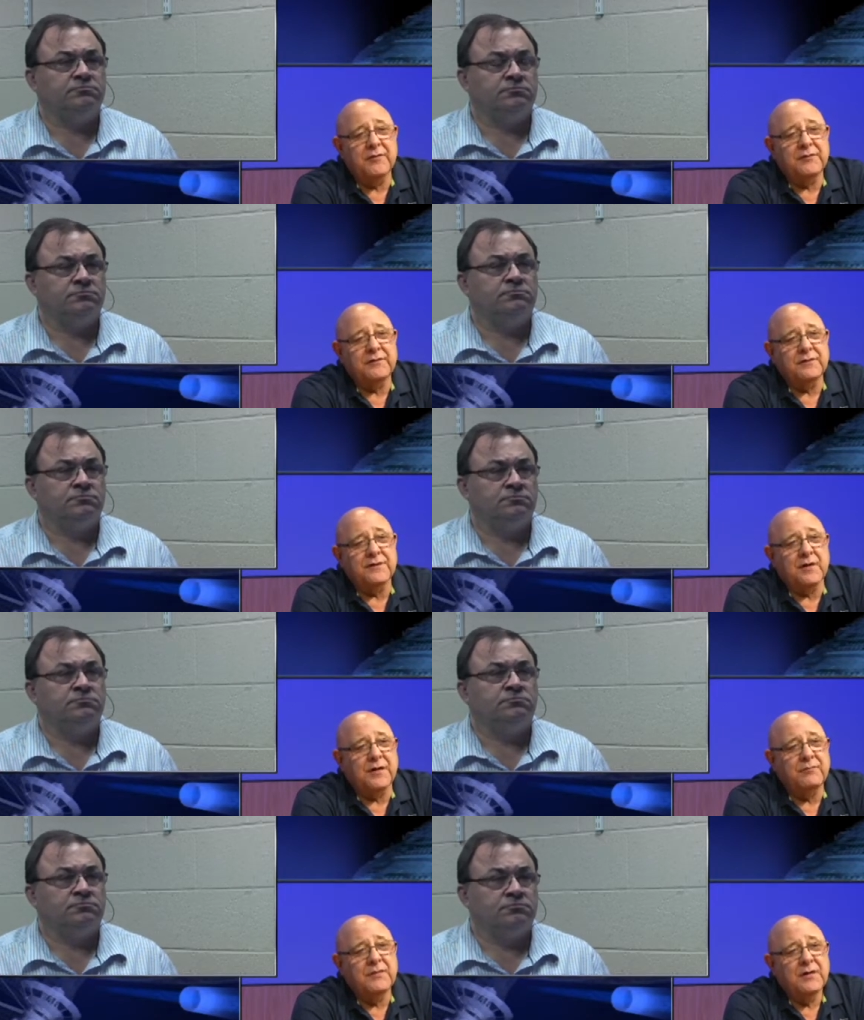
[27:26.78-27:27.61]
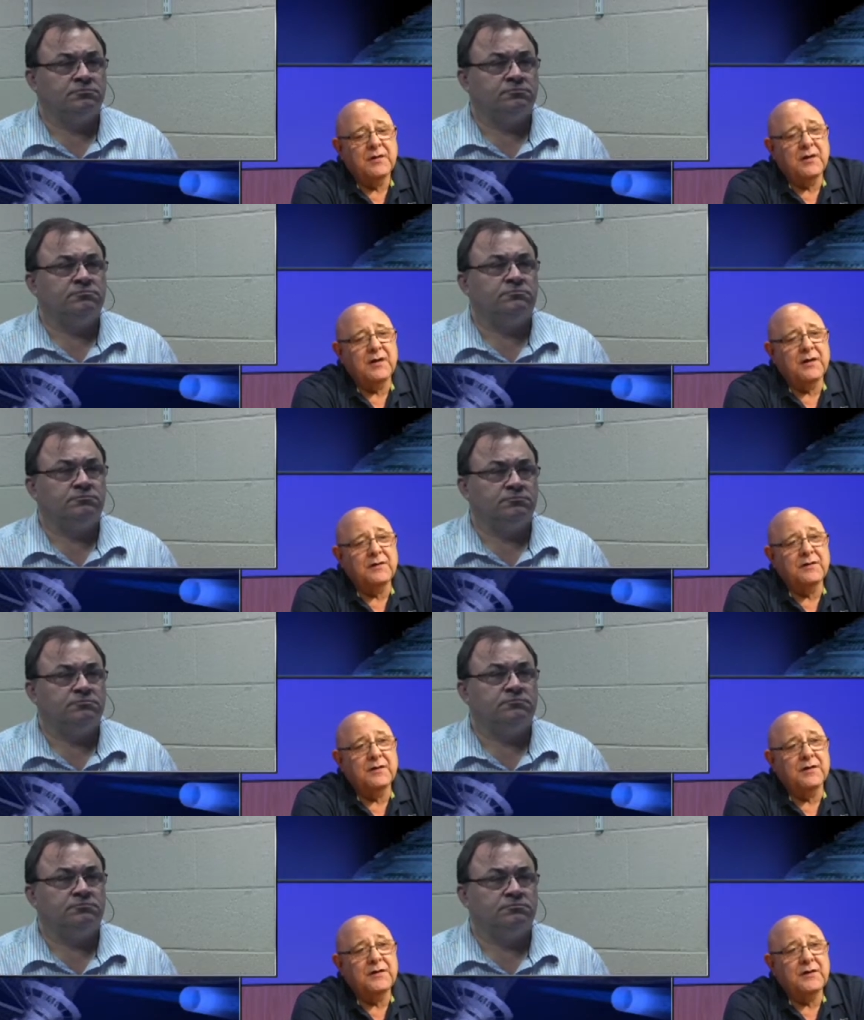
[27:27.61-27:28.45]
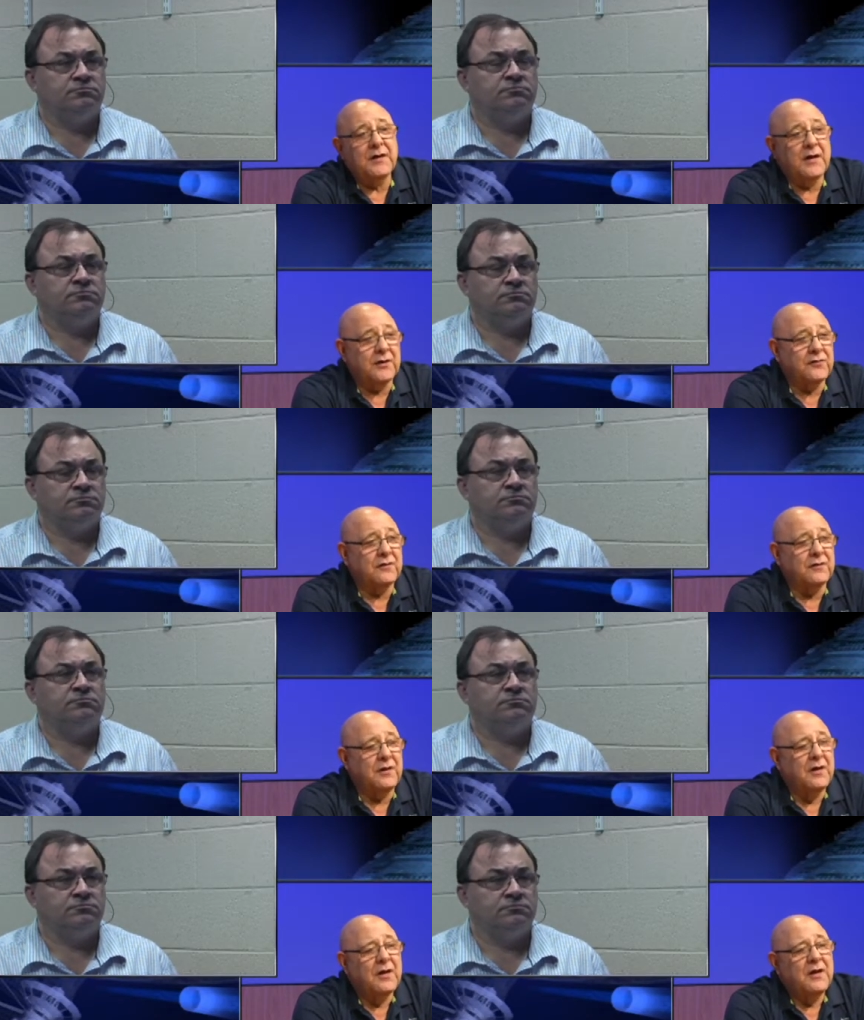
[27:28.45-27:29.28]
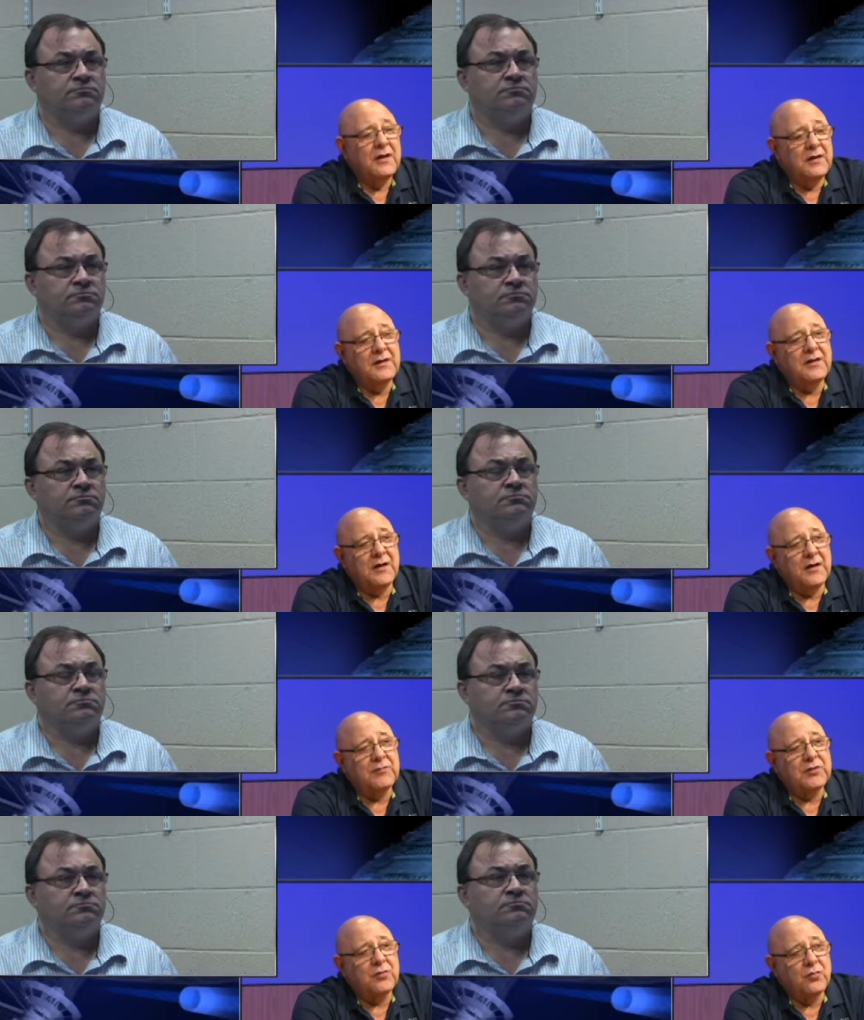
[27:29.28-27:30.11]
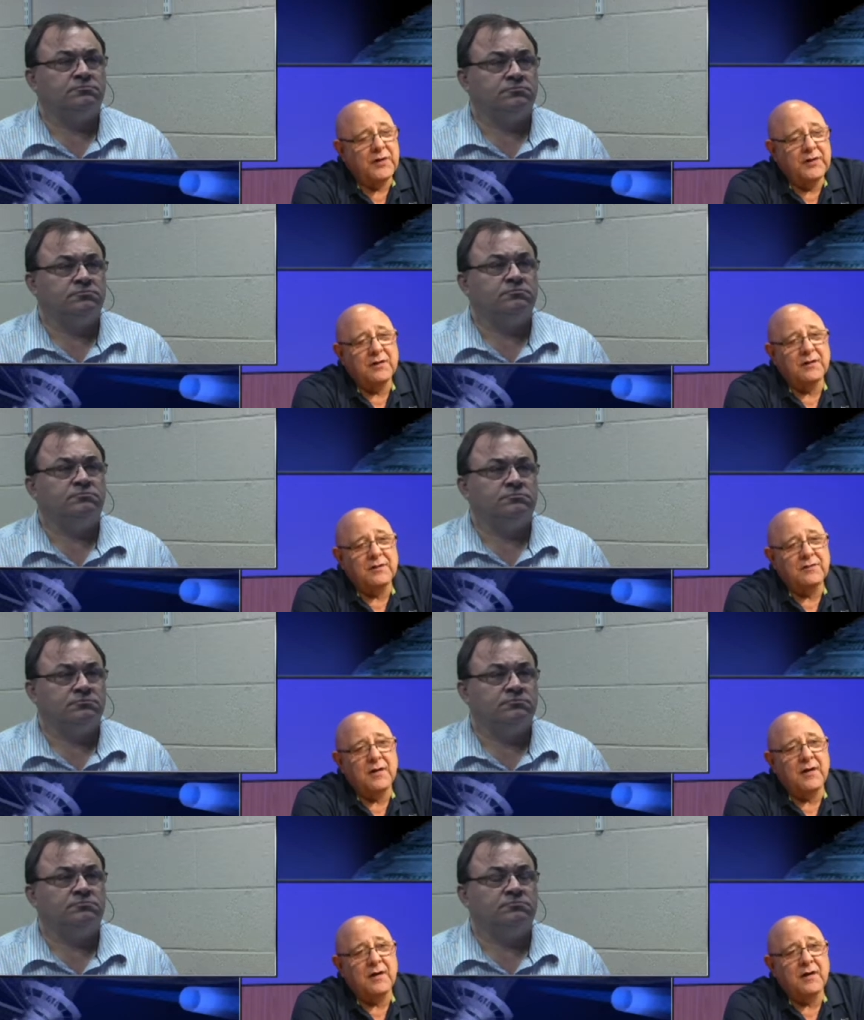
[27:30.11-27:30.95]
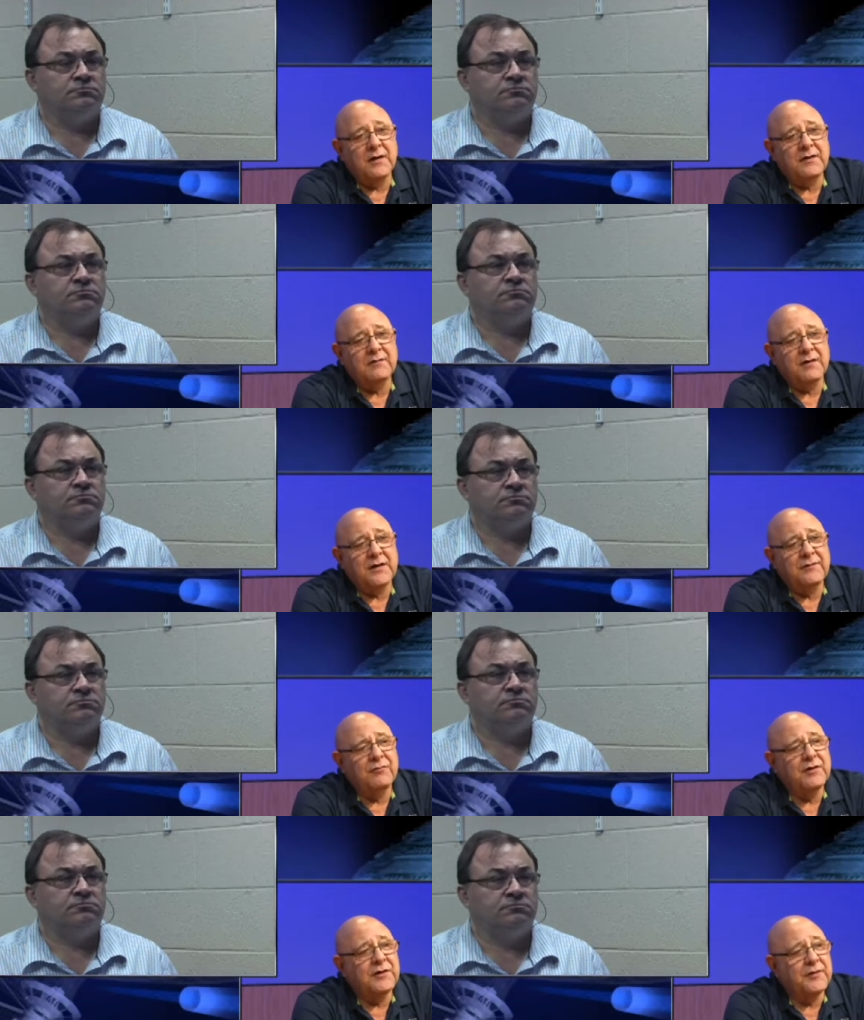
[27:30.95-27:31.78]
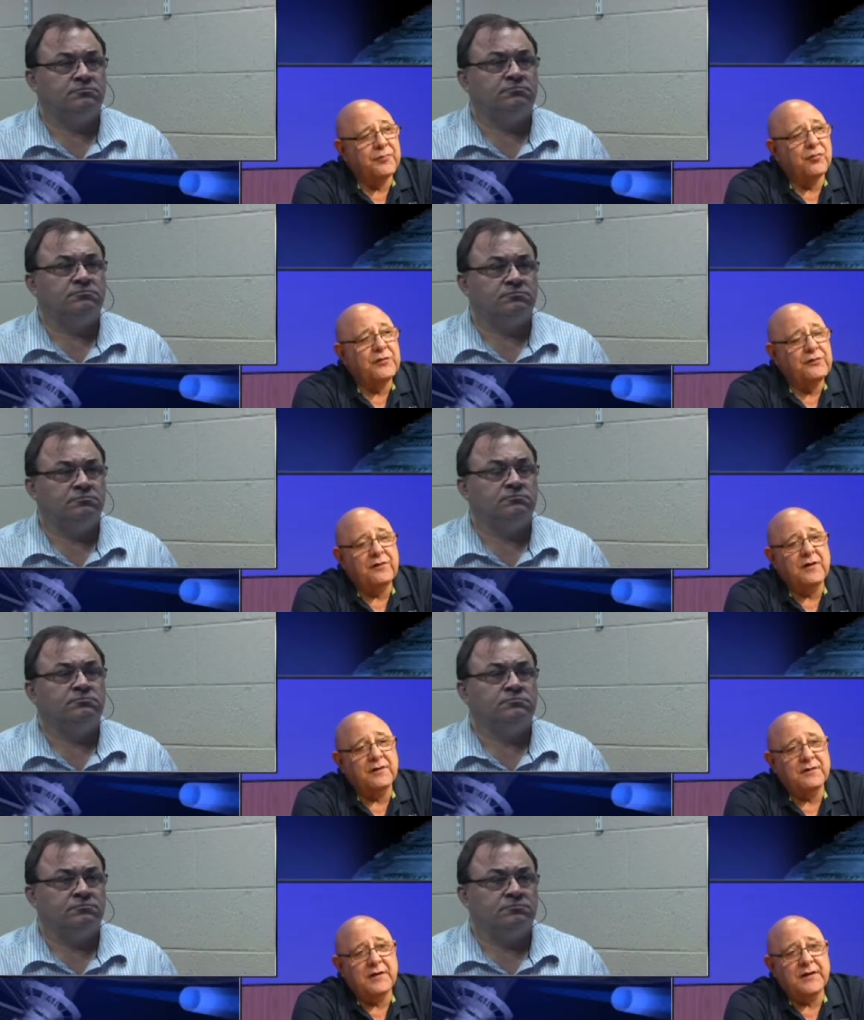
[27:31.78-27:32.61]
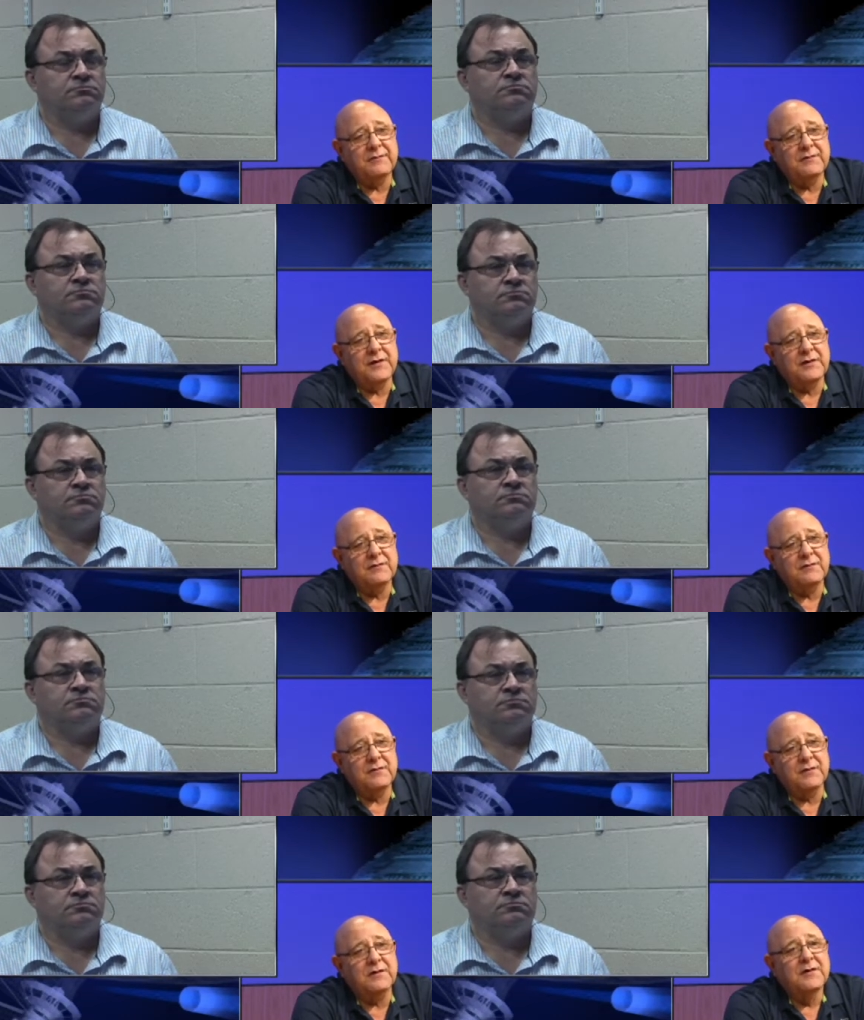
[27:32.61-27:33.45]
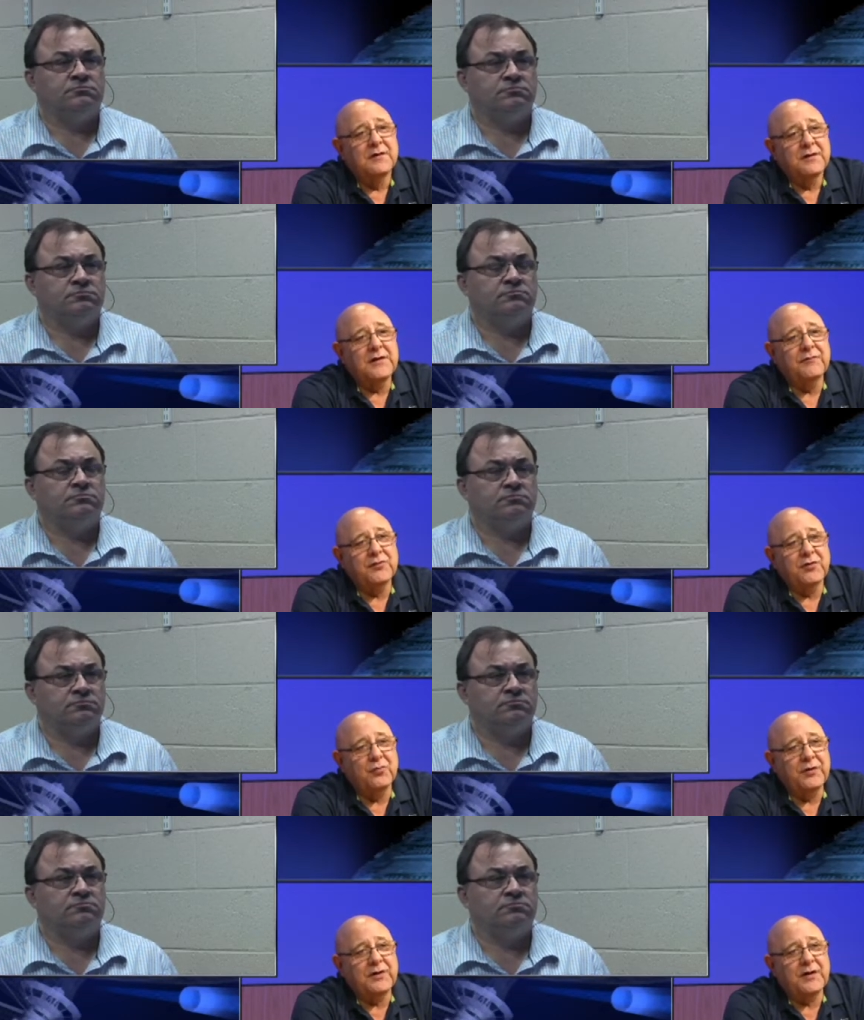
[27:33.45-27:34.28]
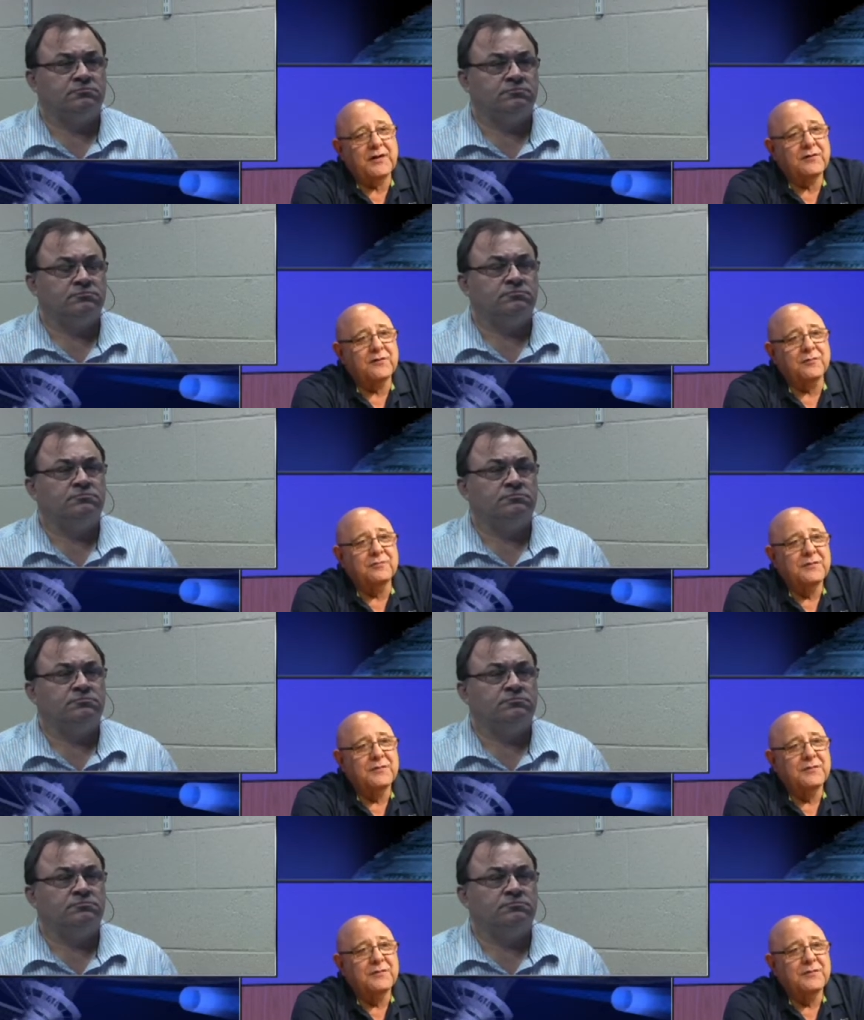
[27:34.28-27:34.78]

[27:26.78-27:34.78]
Speaker 1: at the time, and uh, he actually he came to the wake, and, and I I really appreciated that that uh, even though we had had some